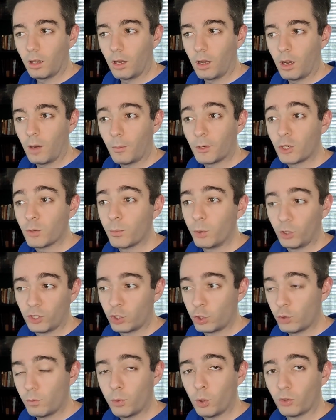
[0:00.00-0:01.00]
and you put
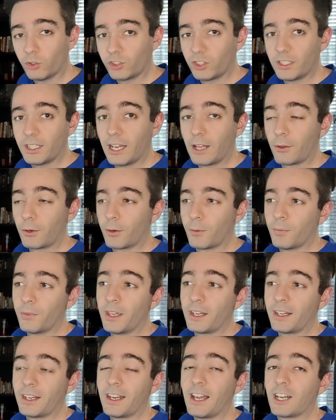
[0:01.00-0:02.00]
2 bulls together,
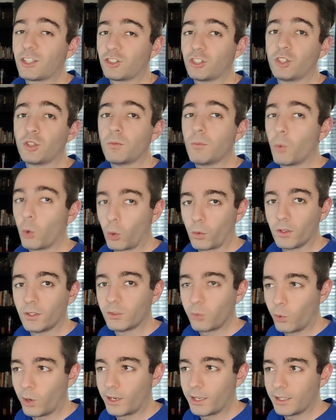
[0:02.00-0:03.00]
they can actually do more than
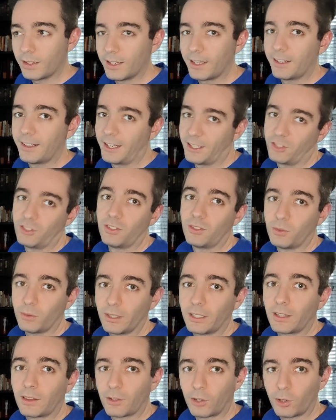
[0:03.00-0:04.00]
20. They can actually do
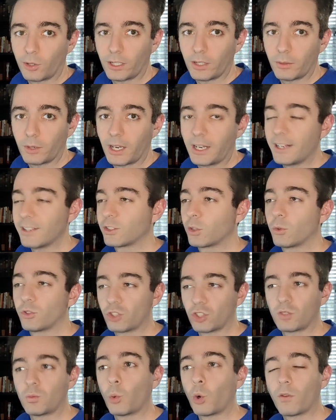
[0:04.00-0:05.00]
like 30, right? So
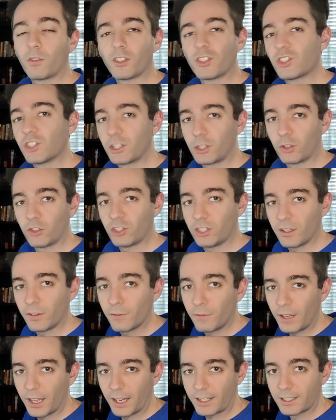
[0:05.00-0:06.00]
it's just more of a synergy
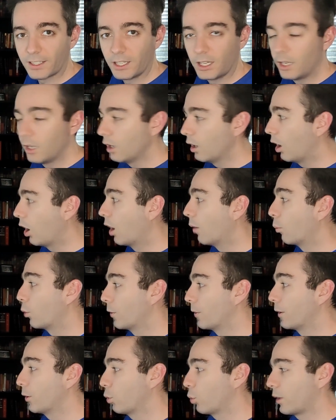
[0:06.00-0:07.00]
effect
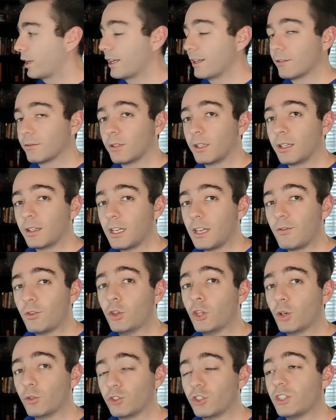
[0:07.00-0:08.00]
with the queen.
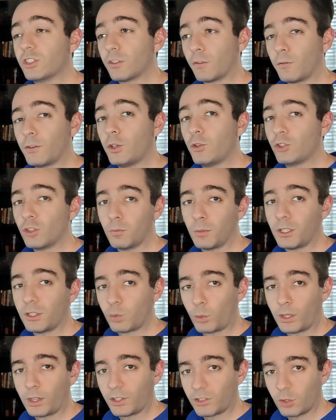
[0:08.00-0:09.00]
Even though she's a fusion
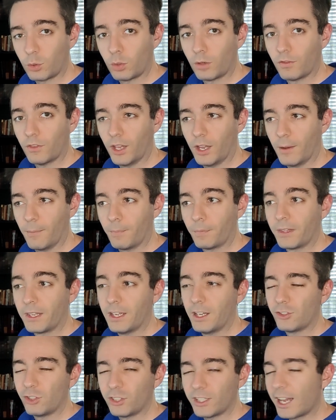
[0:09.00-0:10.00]
between the 2 of them,
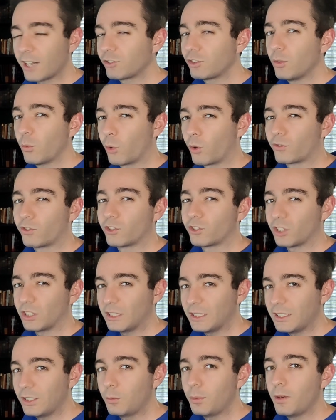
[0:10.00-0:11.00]
she's actually worth just a
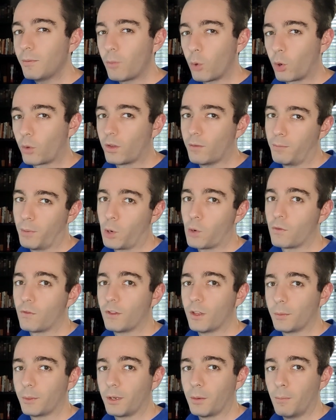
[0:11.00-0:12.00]
little bit more than both
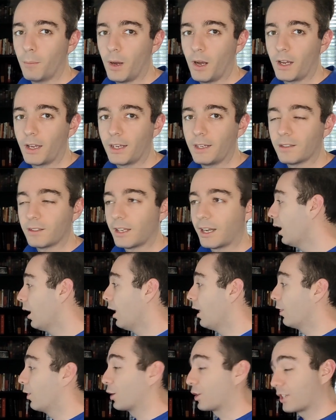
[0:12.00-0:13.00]
of them combined.
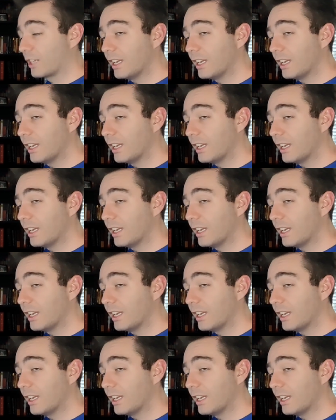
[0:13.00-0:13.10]
The